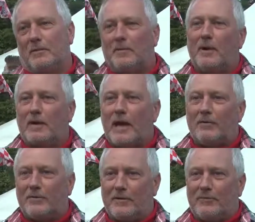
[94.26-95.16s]
coming to
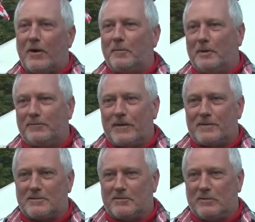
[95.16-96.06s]
Marquette for the Fall Beer
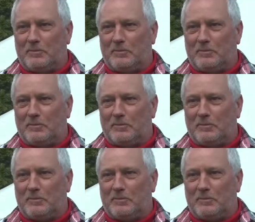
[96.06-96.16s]
Festival.